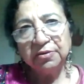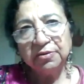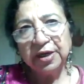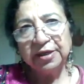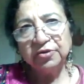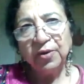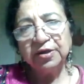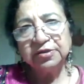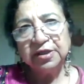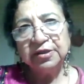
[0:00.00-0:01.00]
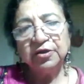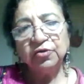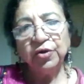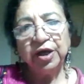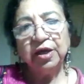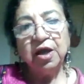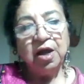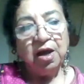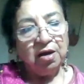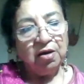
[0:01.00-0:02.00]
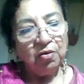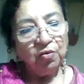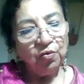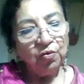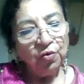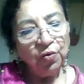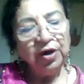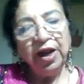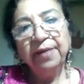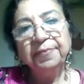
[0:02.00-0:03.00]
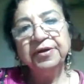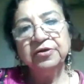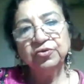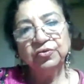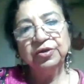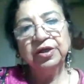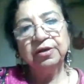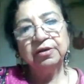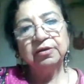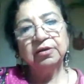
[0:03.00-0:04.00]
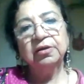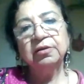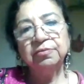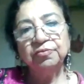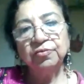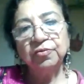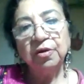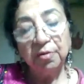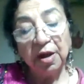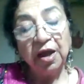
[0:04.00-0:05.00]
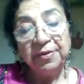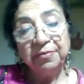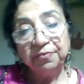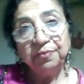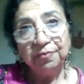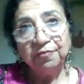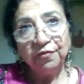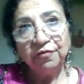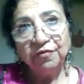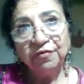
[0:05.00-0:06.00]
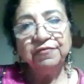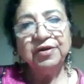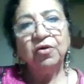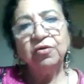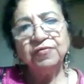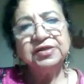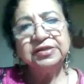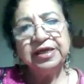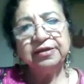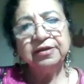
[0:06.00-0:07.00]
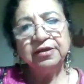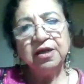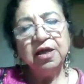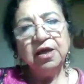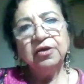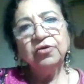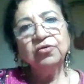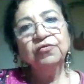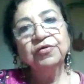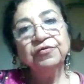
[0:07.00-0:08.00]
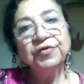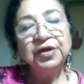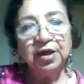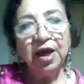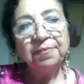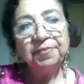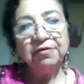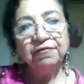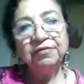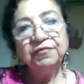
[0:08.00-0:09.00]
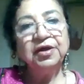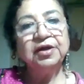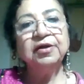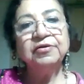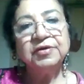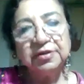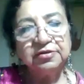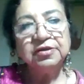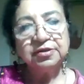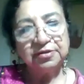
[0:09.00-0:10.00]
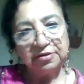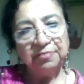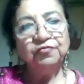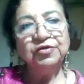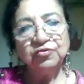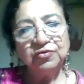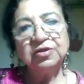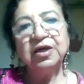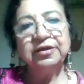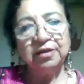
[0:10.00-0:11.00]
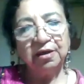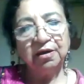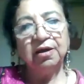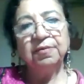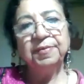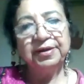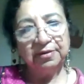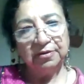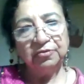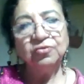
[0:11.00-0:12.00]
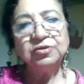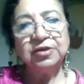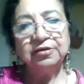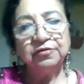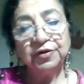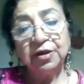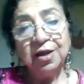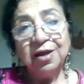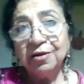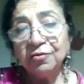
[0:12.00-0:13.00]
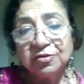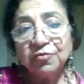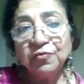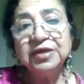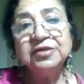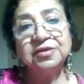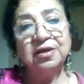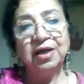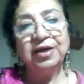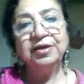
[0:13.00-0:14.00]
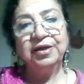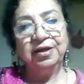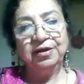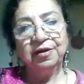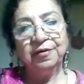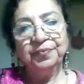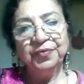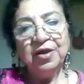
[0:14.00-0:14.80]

try to understand that, okay, what happened to their, women were always saying that, we were very happy when we had a traditional system, which was like talab and those kinds of things. Now, this is a very saline area.